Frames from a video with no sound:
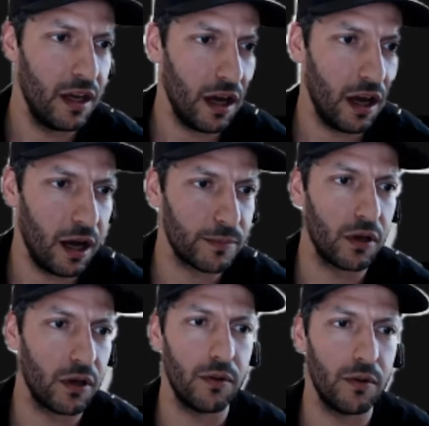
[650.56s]
Um,
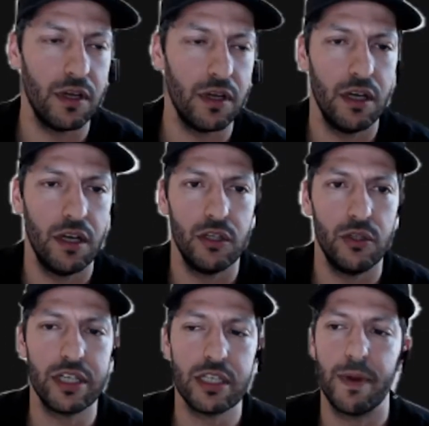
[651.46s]
so
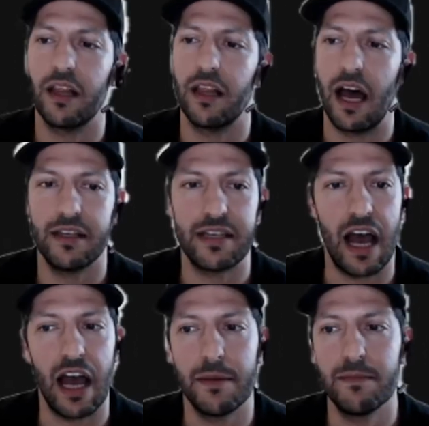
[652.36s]
you can spend a lot of
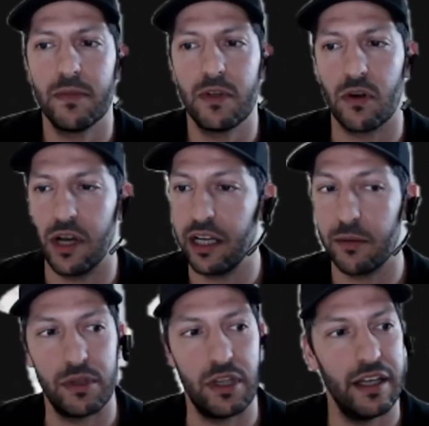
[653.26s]
time creating a
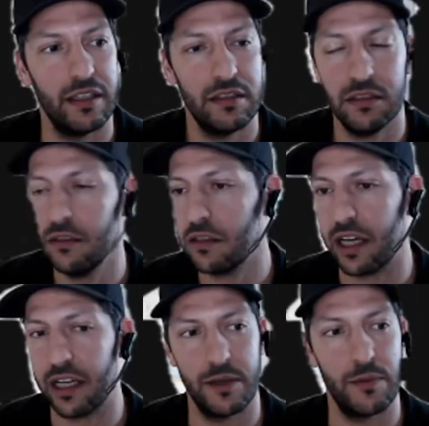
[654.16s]
plan, just
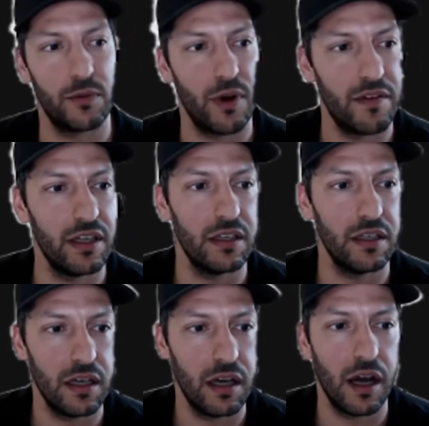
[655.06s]
like I did with Revit.
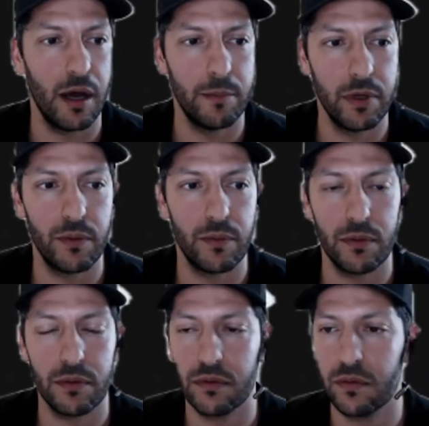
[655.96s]
Um, but
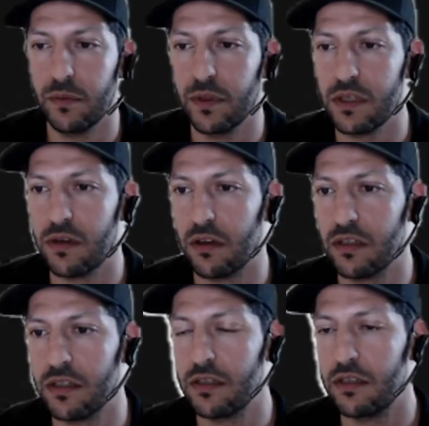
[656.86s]
when it
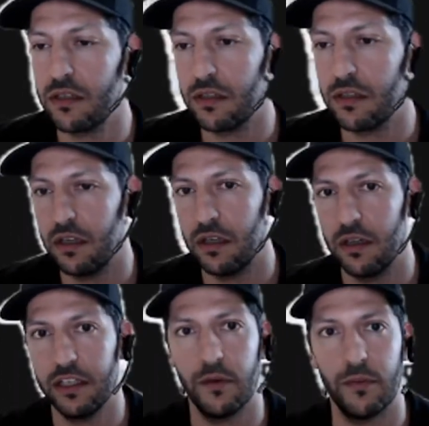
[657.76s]
starts,
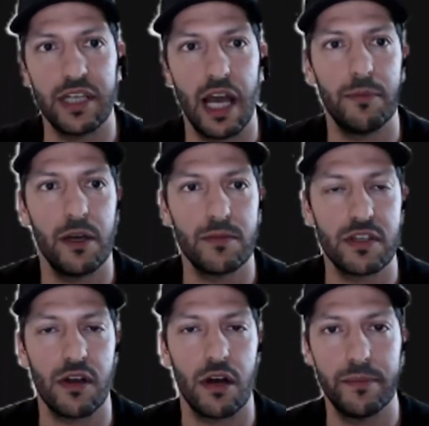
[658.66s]
uh, you know, when time comes to
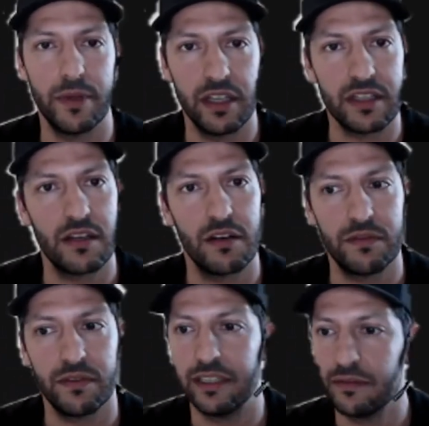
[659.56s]
start building
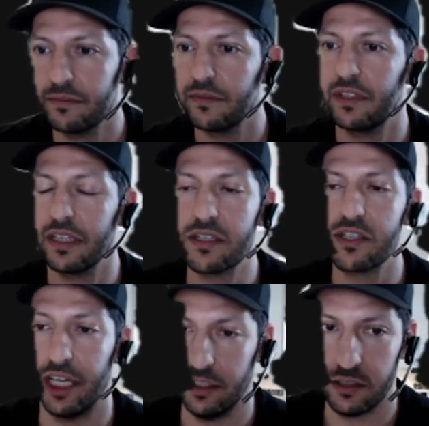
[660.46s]
stuff, like things
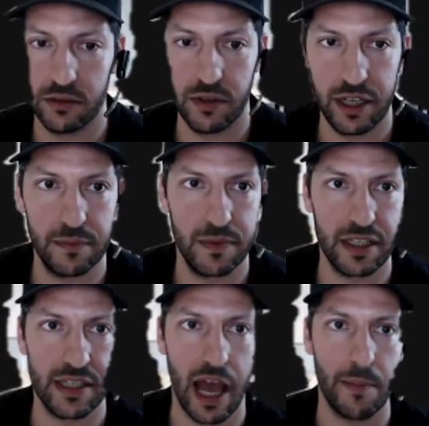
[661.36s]
change, right?
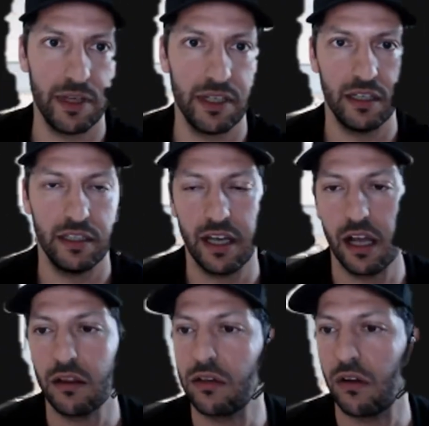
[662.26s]
Things happen, and you kind
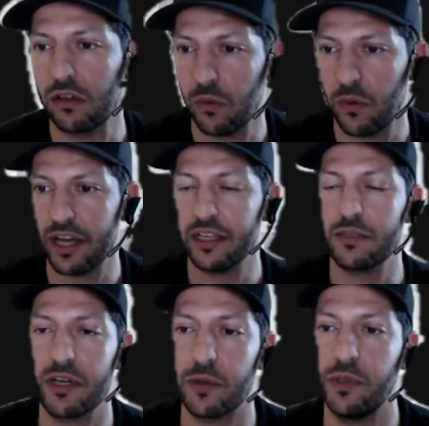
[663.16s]
of learn along the way,
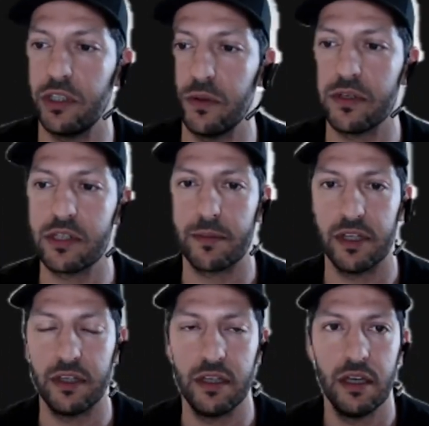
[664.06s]
especially when you're doing
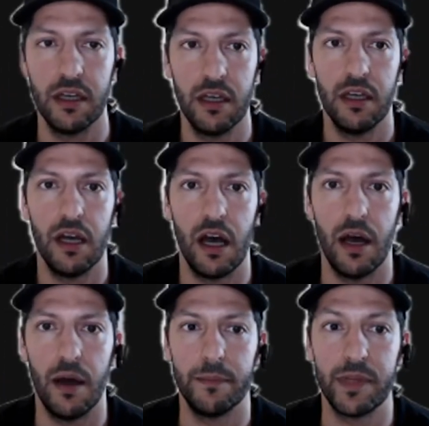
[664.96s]
something
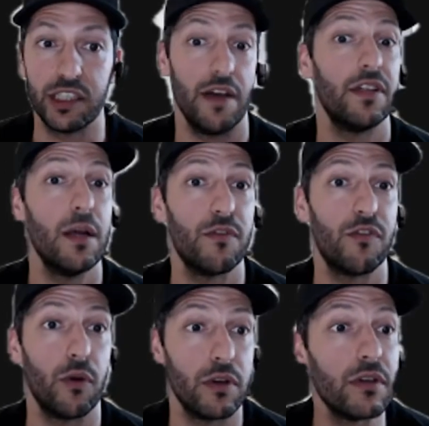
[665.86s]
um, that you haven't done
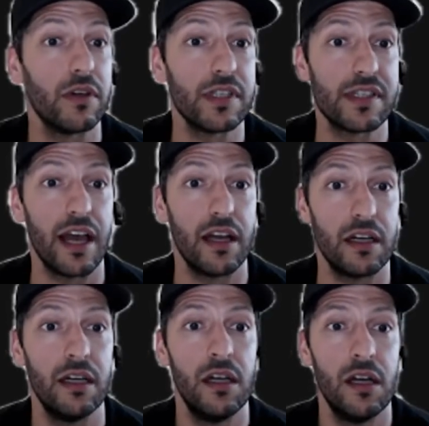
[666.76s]
before. There is that
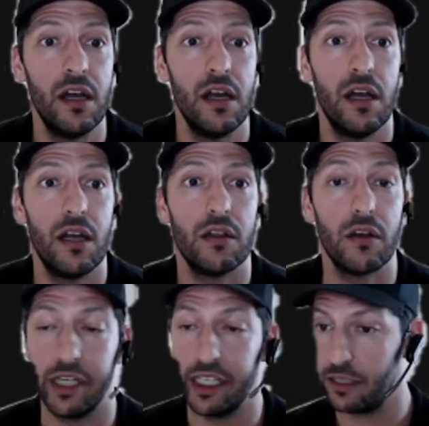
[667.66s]

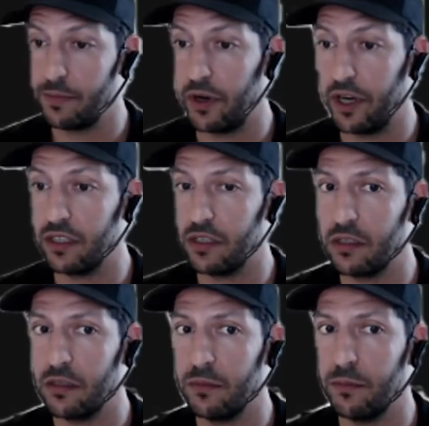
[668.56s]
learning
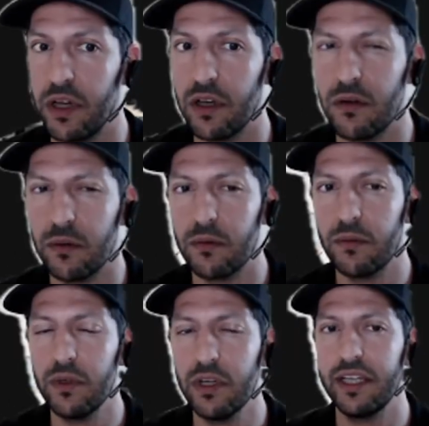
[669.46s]
experience. But
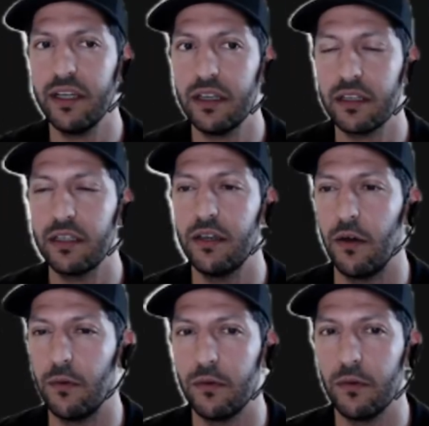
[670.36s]
really, you
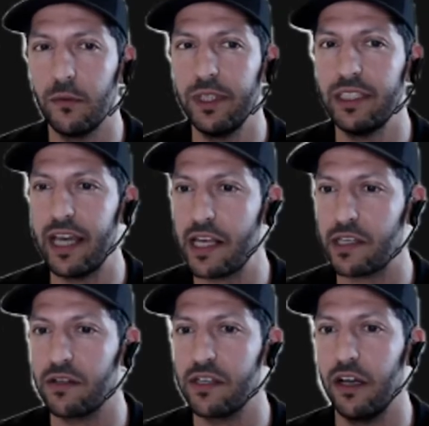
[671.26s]
know, we need to
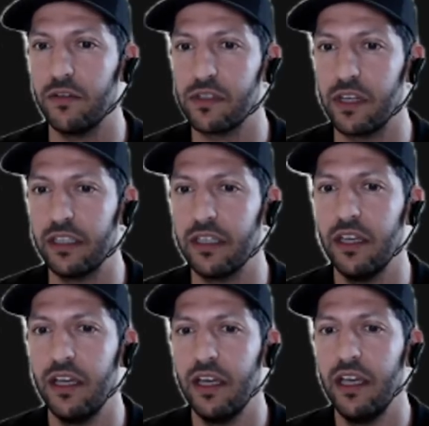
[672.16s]
ask ourselves, like,
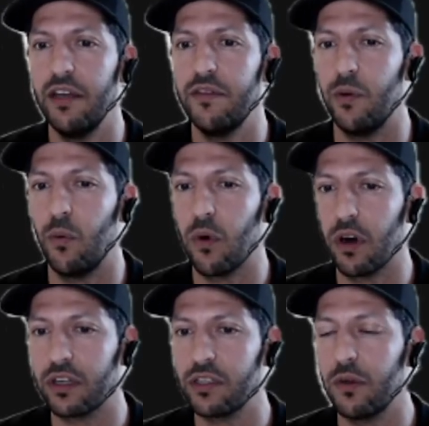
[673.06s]
if it
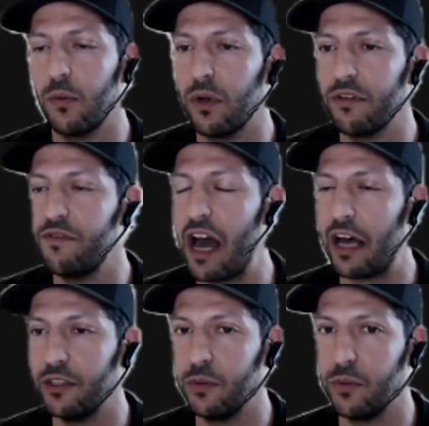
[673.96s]
worked, what
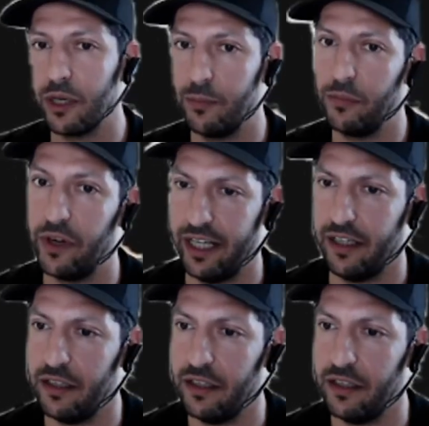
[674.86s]
value would it bring?